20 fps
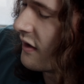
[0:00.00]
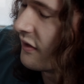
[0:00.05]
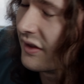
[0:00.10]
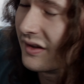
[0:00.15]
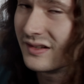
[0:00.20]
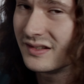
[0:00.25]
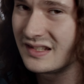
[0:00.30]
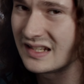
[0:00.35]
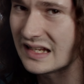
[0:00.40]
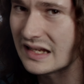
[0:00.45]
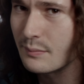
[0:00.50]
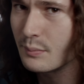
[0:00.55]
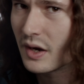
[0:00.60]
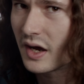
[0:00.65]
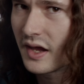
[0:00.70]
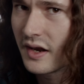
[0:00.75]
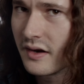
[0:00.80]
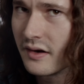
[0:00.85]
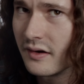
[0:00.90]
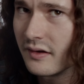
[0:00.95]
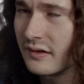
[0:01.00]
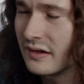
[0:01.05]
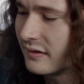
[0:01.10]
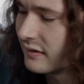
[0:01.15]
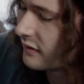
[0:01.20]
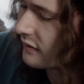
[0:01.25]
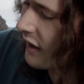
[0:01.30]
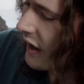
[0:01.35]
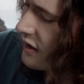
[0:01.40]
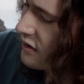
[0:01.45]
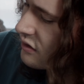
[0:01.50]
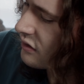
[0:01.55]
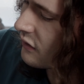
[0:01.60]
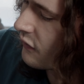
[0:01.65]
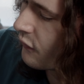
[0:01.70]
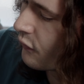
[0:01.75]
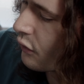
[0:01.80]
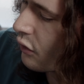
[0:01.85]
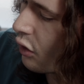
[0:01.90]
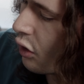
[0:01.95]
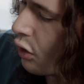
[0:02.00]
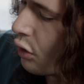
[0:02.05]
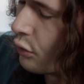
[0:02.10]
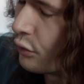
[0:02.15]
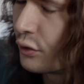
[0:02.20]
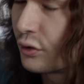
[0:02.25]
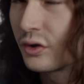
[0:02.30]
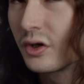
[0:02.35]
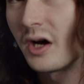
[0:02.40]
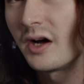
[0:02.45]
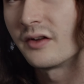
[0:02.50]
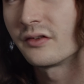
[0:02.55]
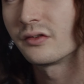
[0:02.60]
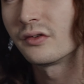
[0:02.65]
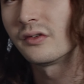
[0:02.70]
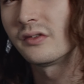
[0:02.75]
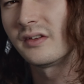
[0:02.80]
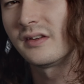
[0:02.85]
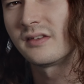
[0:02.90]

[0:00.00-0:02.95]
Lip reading: The D button, this is actually for older consoles.